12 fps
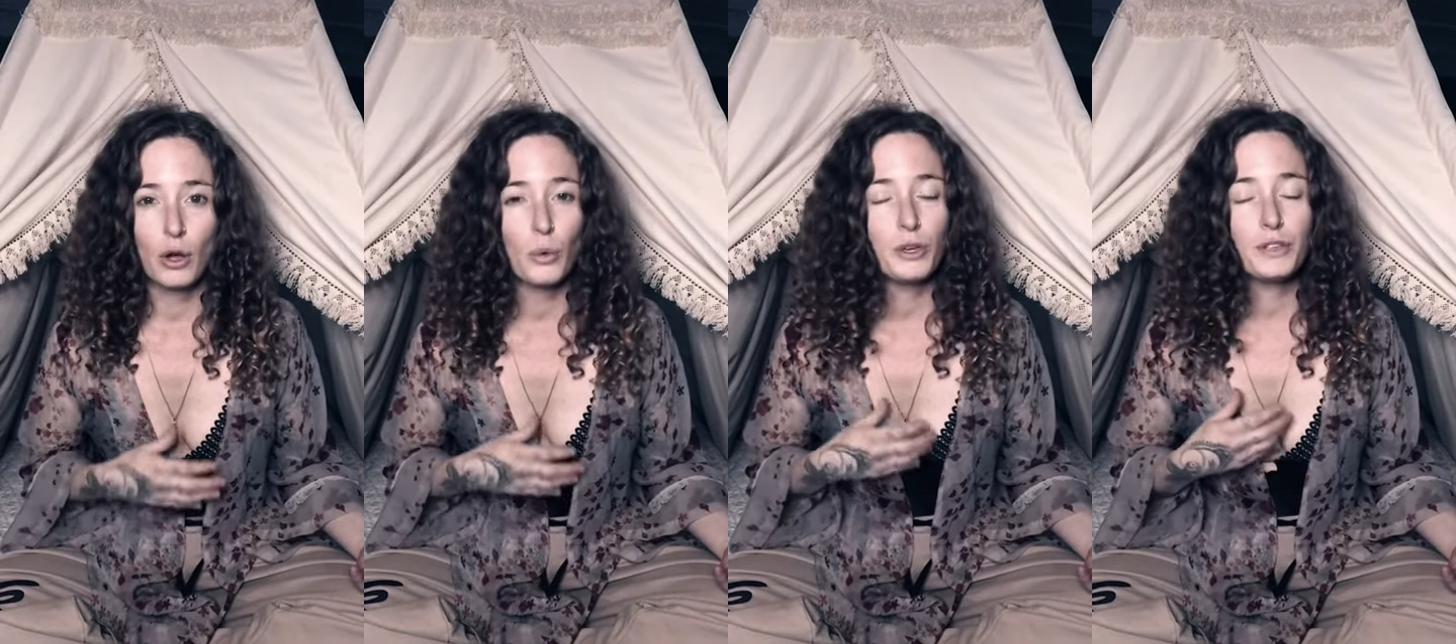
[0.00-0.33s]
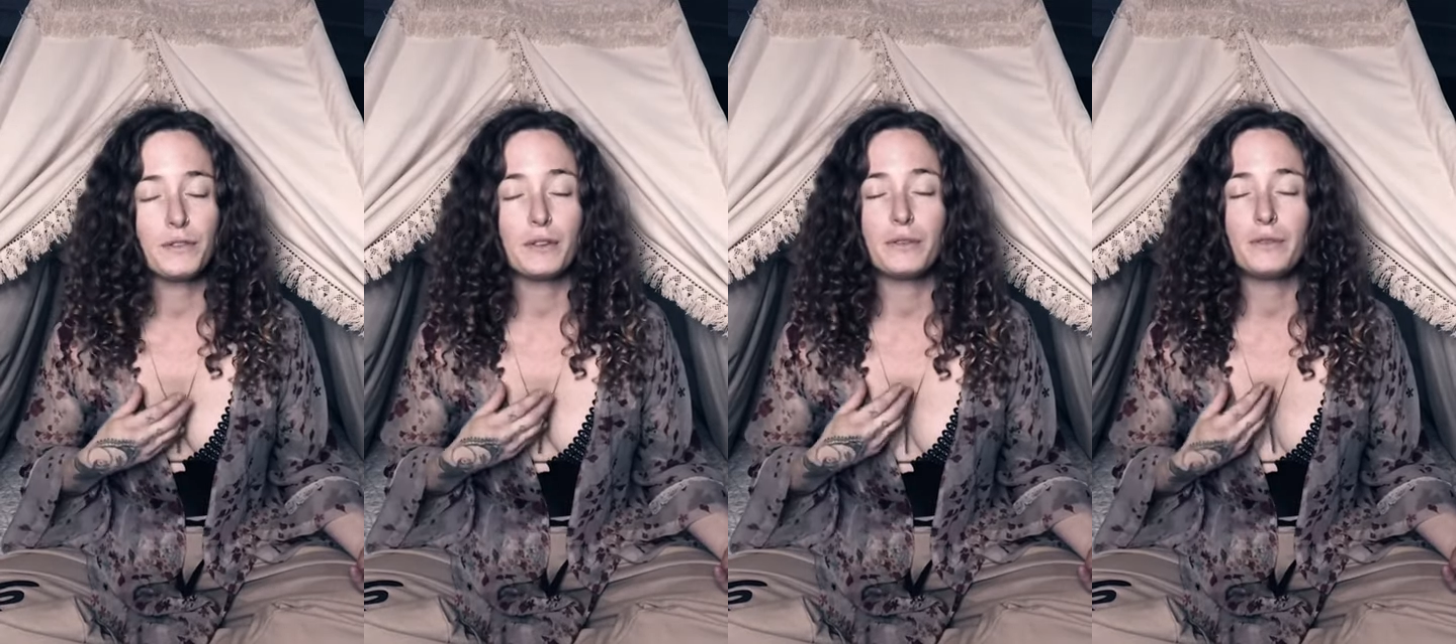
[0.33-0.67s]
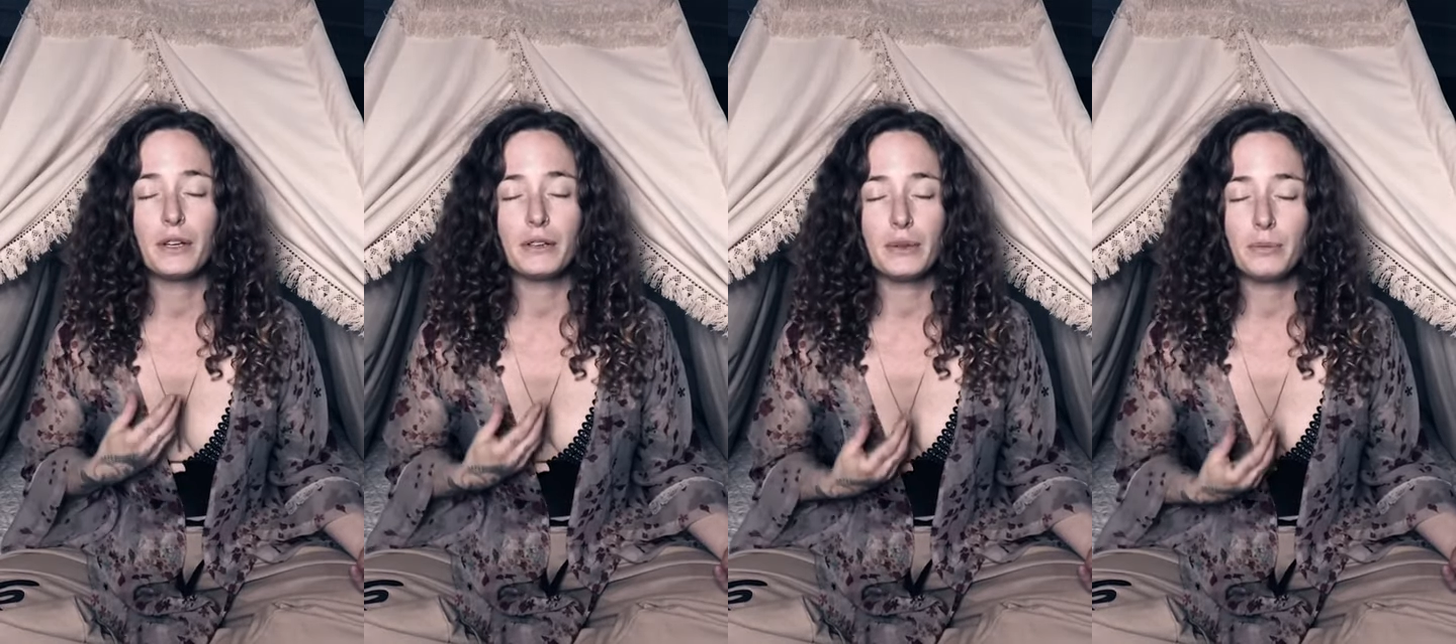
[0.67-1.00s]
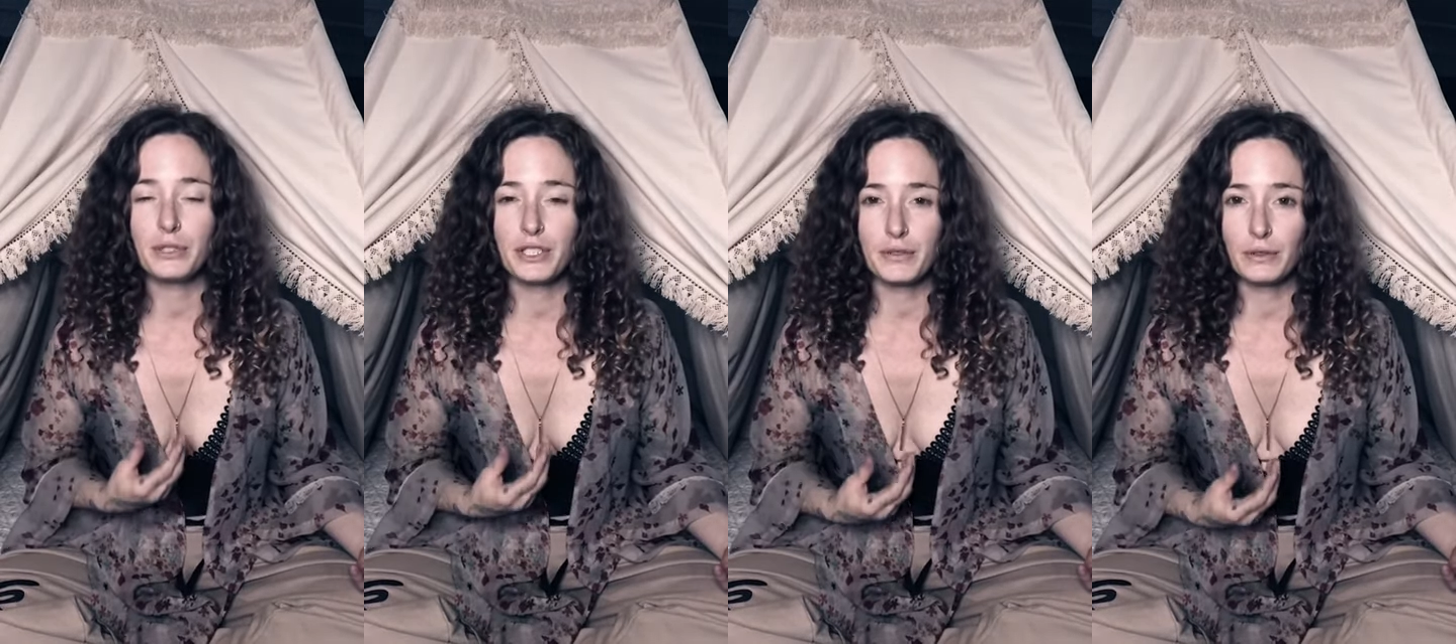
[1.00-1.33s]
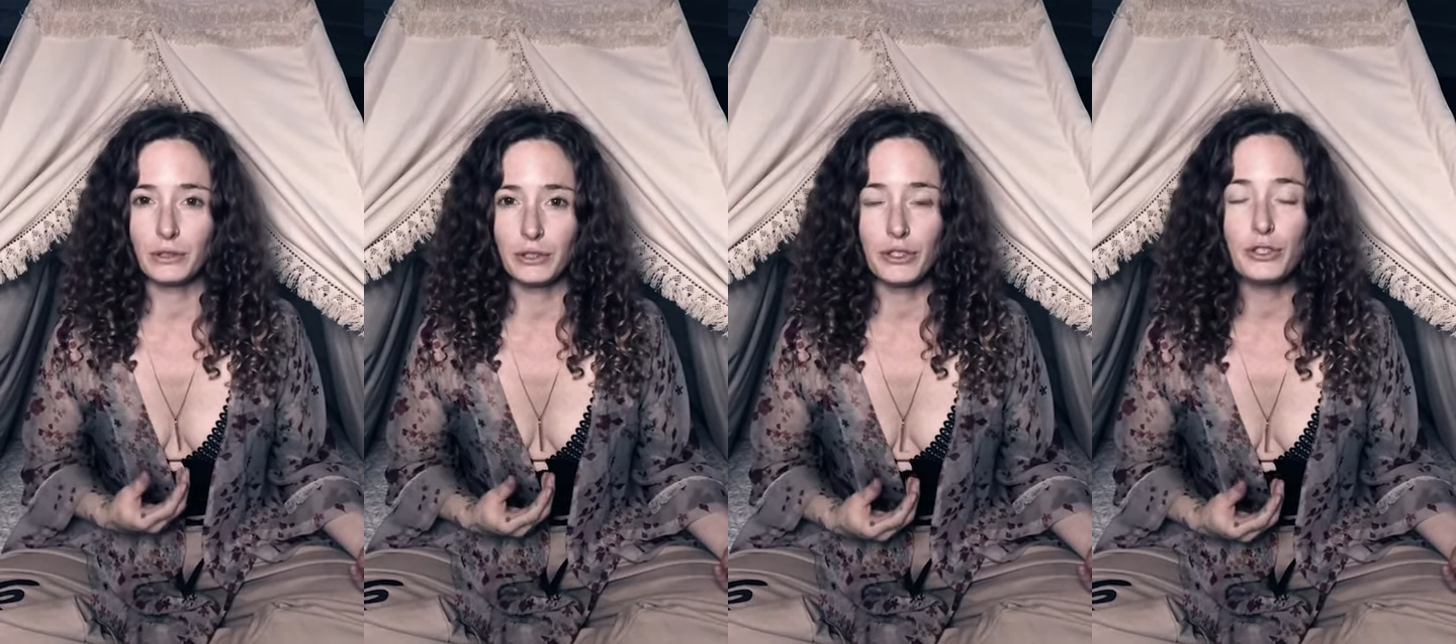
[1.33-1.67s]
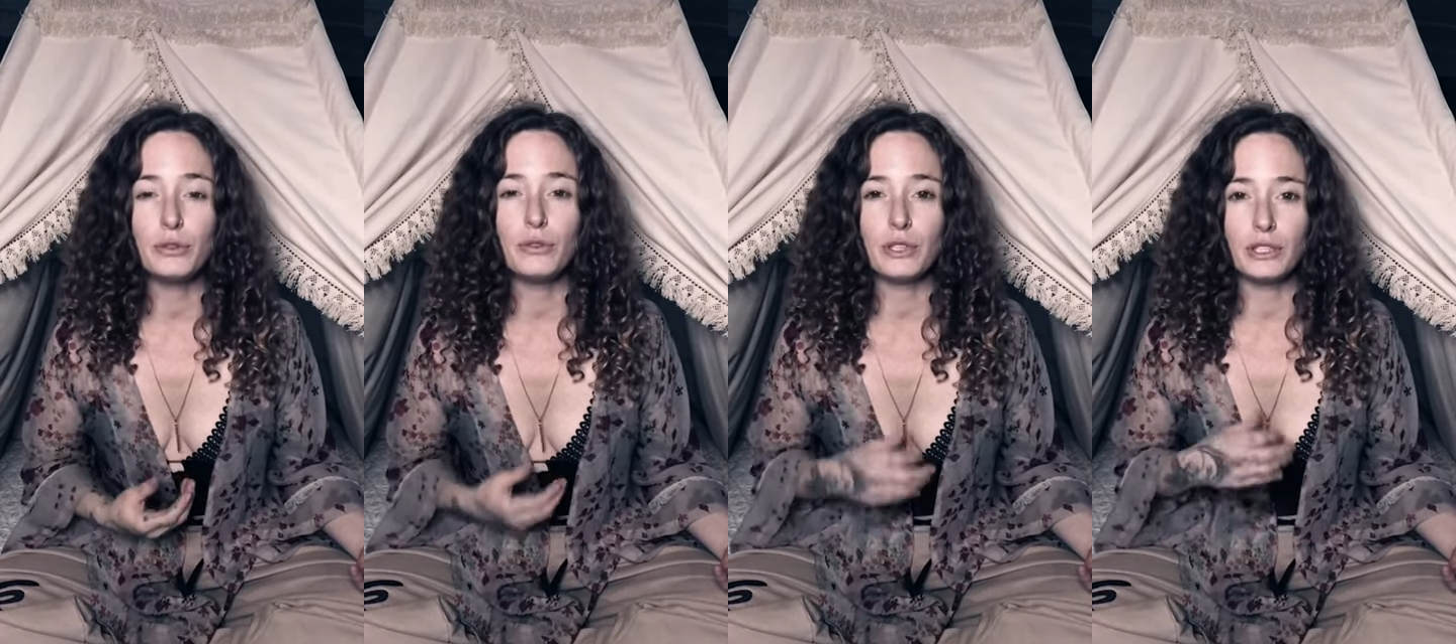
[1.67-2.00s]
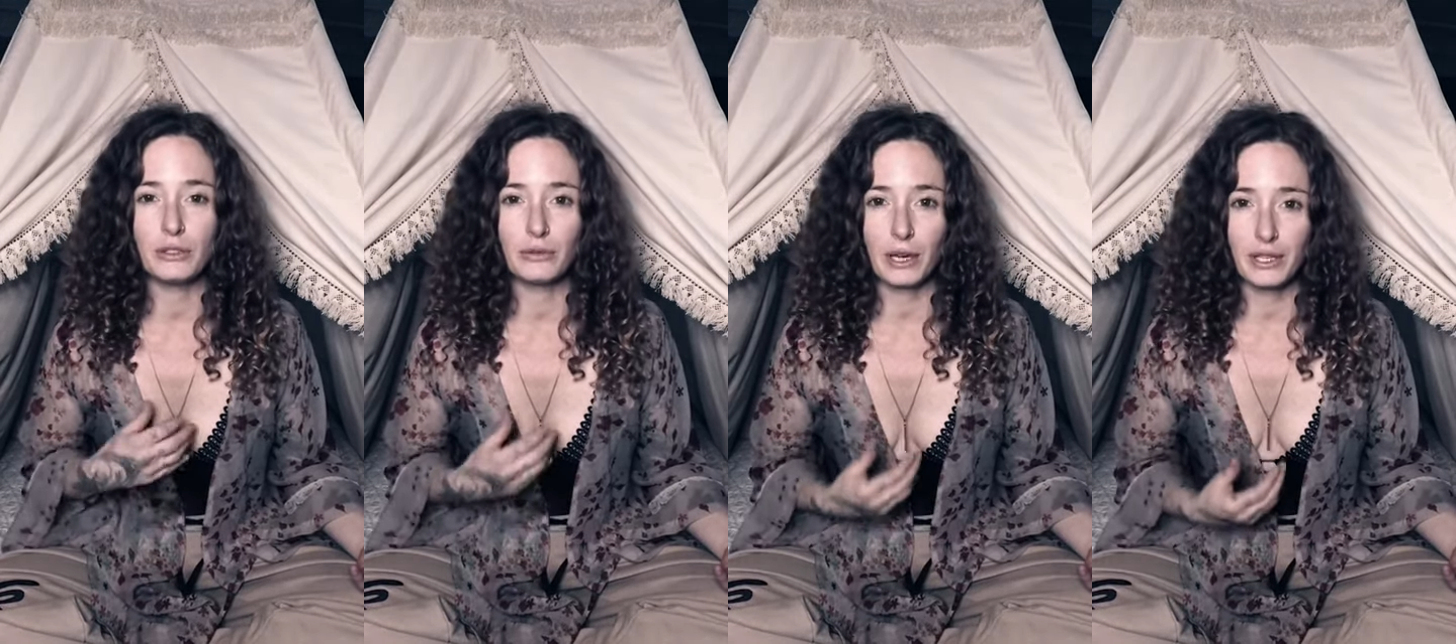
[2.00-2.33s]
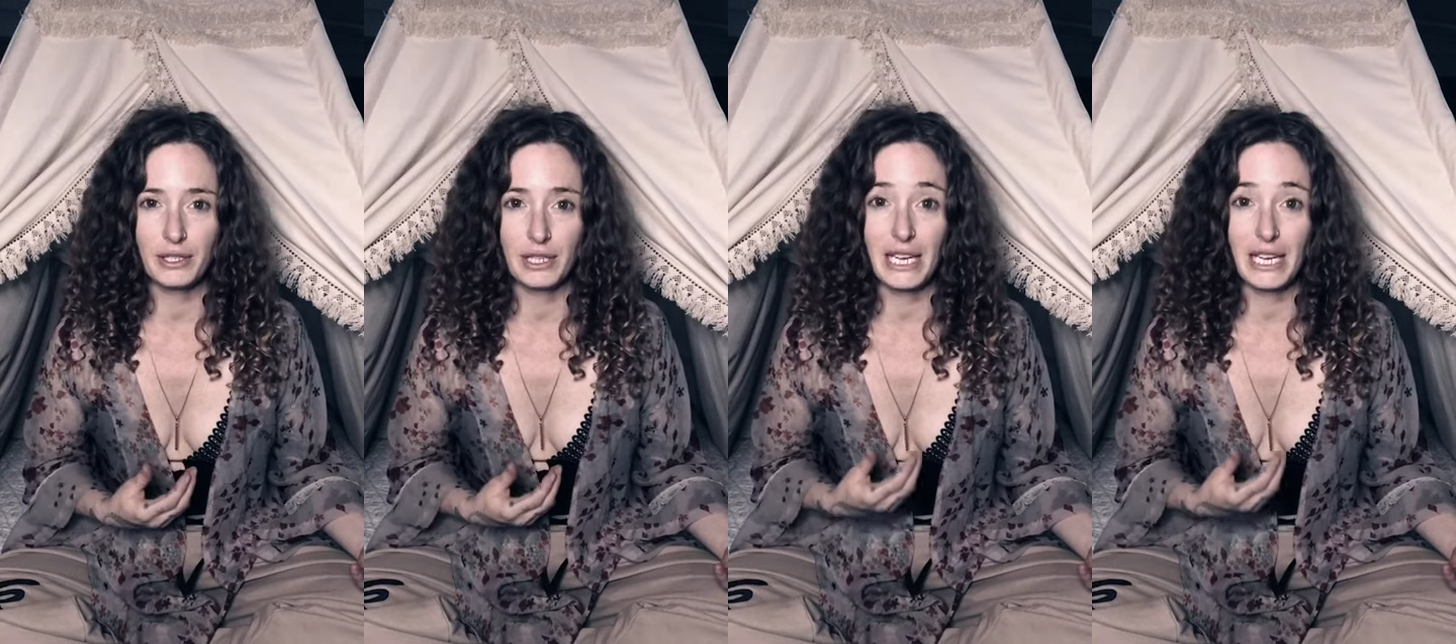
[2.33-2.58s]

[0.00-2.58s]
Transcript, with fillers: which feel very blissful and soothing to rest